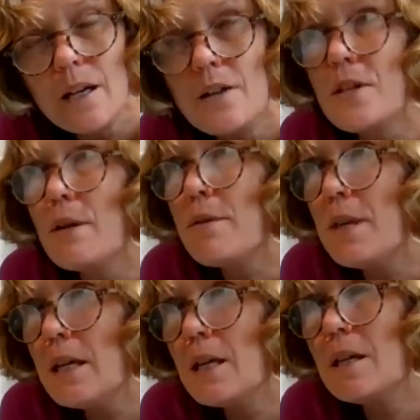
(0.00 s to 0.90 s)
So
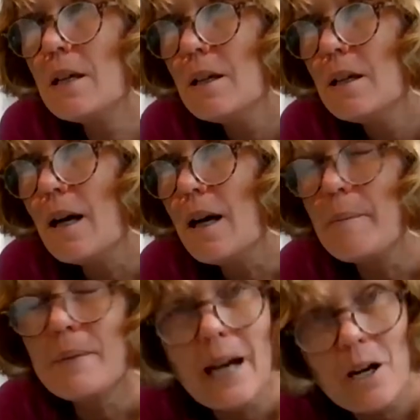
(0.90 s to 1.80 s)
think
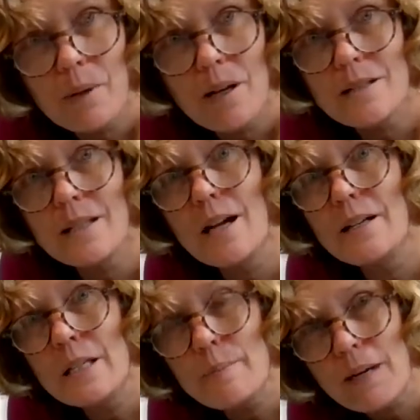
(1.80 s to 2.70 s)
caramelizing
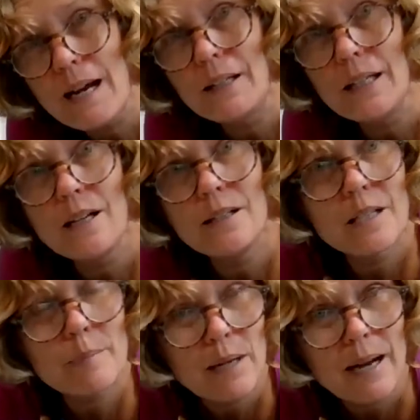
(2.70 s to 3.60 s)
onions,
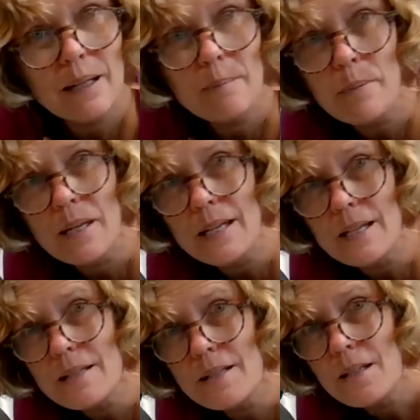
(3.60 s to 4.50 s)
browning
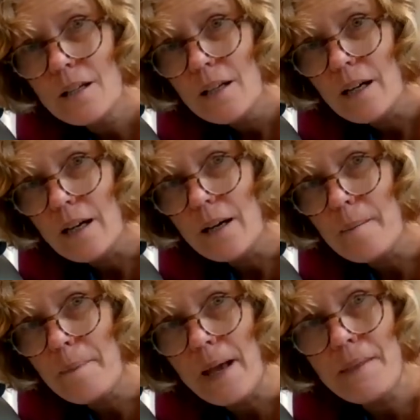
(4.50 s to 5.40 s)
meat,
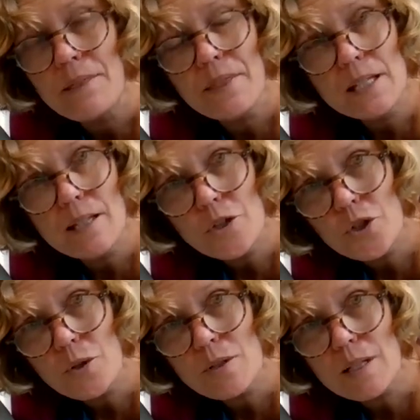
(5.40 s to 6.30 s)
and then things like
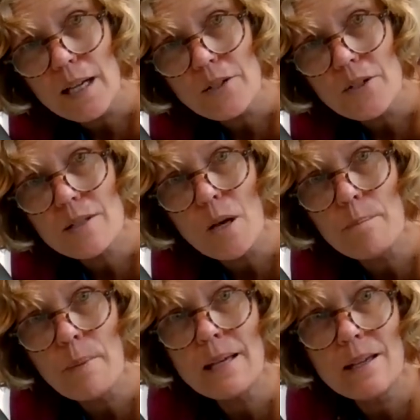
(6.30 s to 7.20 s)
sugar stages. So
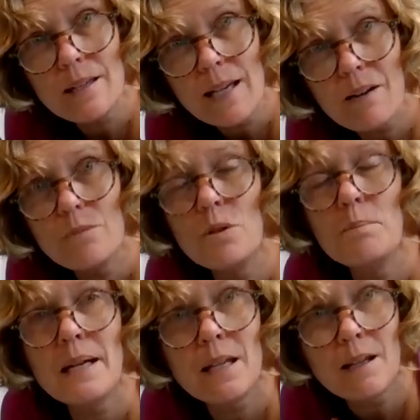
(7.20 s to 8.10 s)
making caramel,
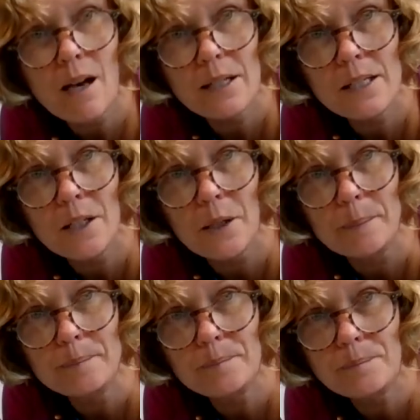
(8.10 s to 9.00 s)
making honeycomb.